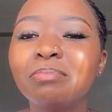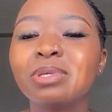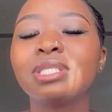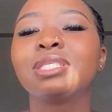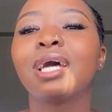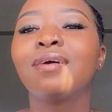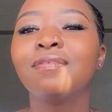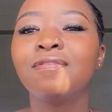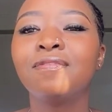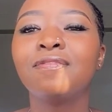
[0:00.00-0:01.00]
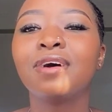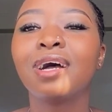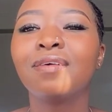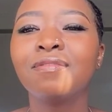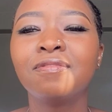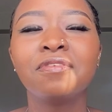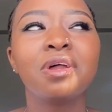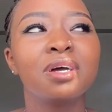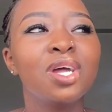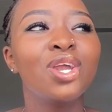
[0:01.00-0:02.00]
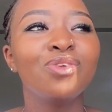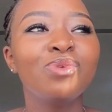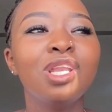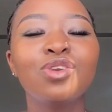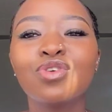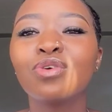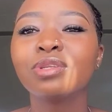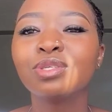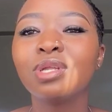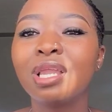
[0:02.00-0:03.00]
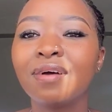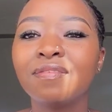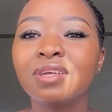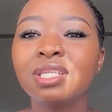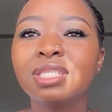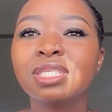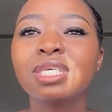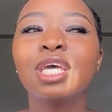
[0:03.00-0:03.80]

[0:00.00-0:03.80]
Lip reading: but I've really grown to love it.